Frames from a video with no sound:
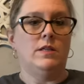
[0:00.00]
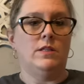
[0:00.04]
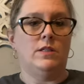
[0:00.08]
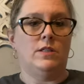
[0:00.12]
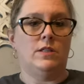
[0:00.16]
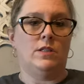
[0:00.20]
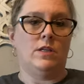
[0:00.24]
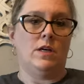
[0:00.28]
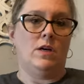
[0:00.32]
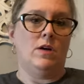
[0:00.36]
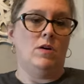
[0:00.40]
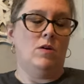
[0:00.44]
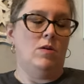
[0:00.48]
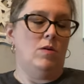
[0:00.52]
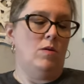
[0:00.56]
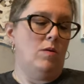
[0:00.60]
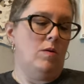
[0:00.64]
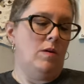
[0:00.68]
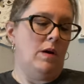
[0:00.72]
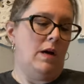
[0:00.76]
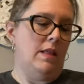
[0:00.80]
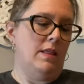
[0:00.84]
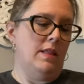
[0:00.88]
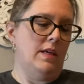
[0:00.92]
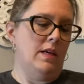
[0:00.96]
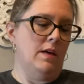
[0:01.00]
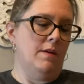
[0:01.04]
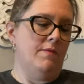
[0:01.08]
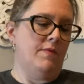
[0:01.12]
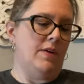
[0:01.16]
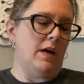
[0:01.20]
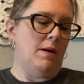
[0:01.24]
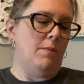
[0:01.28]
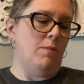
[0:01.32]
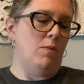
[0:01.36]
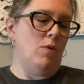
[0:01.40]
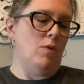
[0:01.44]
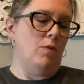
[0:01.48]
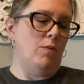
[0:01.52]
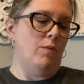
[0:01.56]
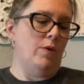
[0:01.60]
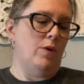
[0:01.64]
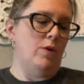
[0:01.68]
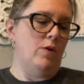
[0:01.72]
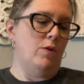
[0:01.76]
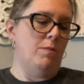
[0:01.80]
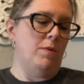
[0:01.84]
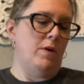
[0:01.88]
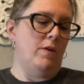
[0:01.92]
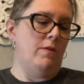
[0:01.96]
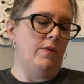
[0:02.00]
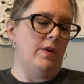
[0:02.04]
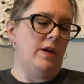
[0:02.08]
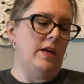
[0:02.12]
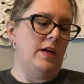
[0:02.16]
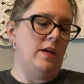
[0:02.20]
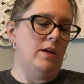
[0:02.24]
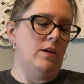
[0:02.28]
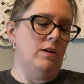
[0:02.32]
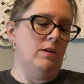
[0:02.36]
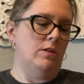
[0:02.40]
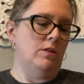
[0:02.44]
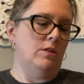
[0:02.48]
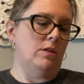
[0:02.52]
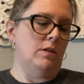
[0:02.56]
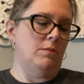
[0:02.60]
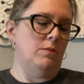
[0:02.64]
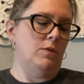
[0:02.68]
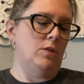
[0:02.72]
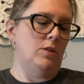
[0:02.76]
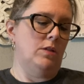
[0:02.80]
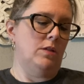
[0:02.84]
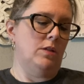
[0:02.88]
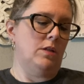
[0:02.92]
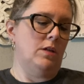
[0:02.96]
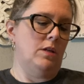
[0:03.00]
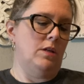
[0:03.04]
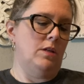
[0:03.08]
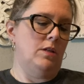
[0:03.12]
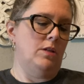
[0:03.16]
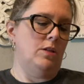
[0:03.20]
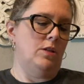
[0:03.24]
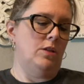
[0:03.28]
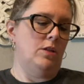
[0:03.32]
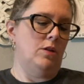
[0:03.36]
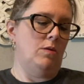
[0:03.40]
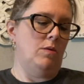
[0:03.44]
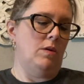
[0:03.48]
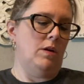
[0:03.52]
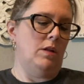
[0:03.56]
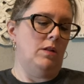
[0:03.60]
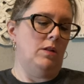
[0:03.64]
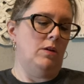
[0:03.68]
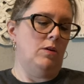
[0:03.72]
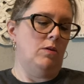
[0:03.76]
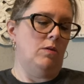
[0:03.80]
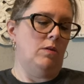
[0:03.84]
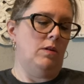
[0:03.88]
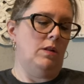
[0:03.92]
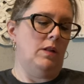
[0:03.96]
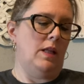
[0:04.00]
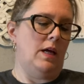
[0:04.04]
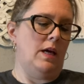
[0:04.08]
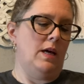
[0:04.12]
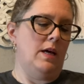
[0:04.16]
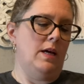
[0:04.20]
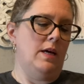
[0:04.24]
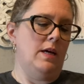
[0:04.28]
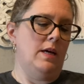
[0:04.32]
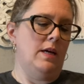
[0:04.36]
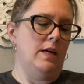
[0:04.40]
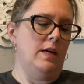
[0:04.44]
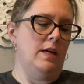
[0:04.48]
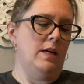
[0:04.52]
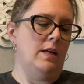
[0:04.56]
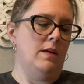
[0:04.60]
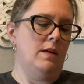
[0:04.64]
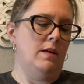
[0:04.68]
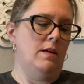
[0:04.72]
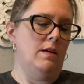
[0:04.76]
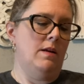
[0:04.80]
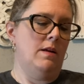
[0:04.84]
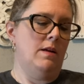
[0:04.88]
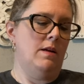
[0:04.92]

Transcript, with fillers: So I think I've got more room over here, so I'm just gonna do a little line.